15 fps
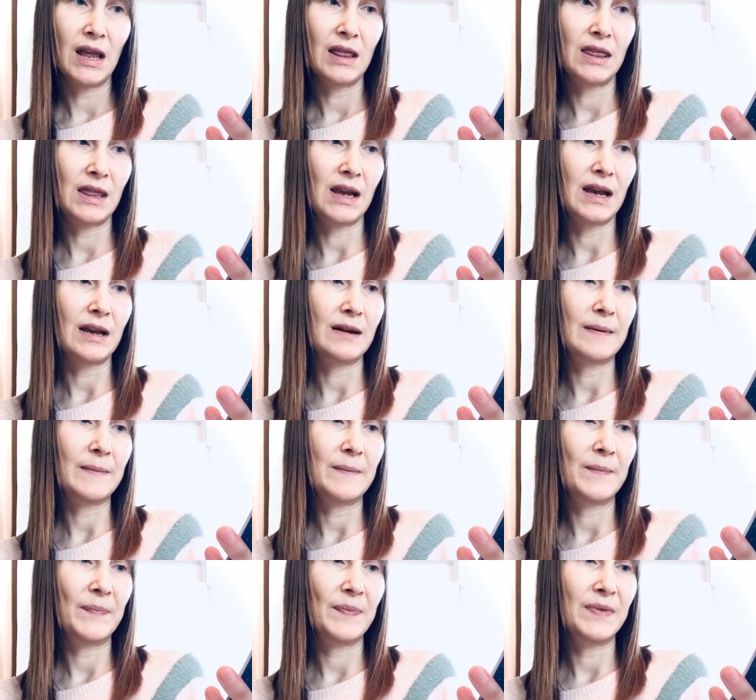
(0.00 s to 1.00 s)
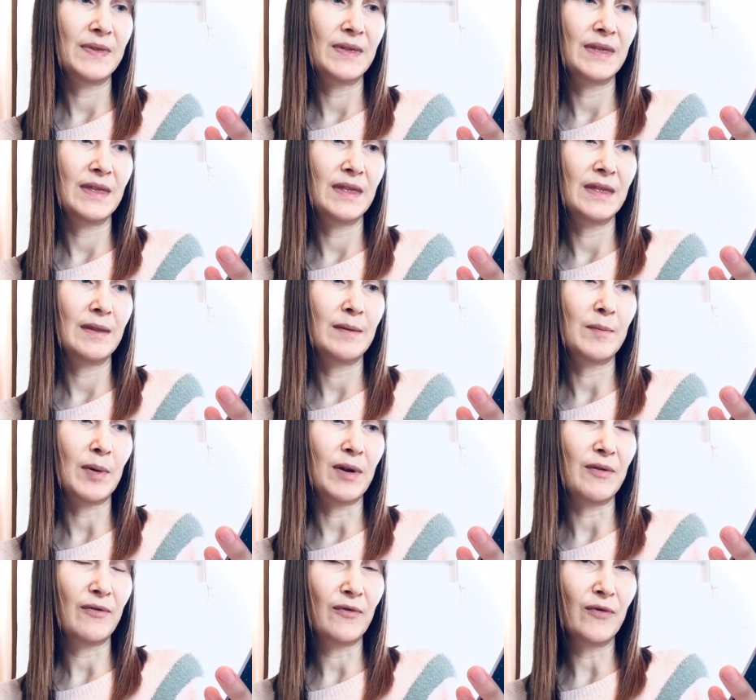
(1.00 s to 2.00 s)
that
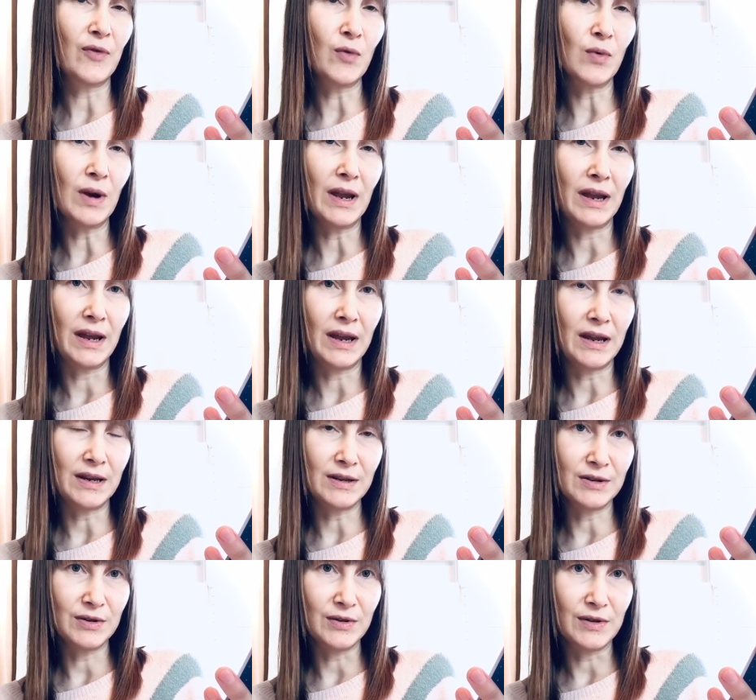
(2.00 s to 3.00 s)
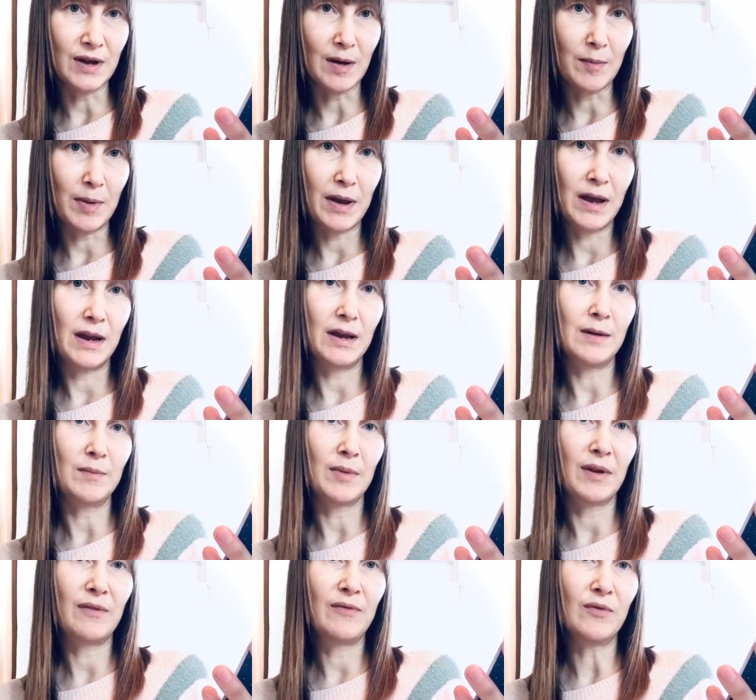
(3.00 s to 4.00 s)
by falling into that pain,
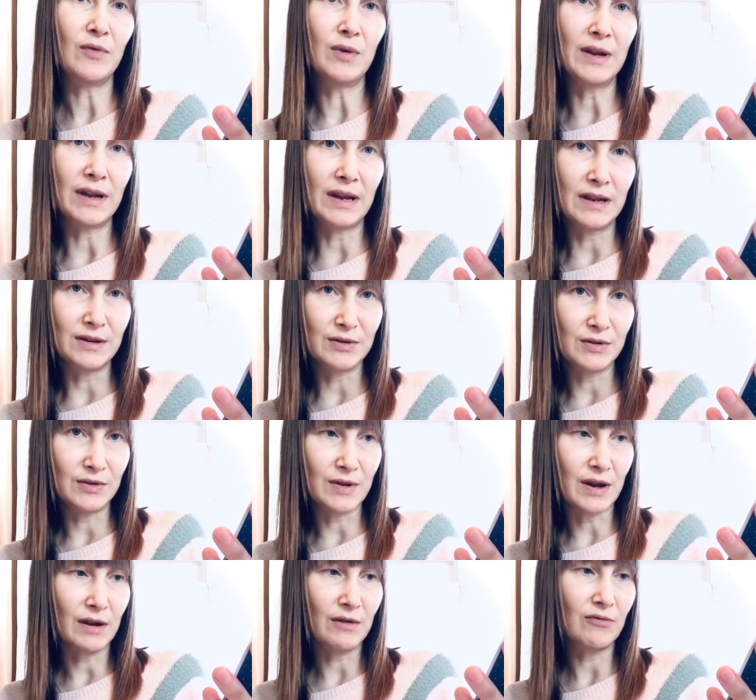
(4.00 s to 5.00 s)
by falling into that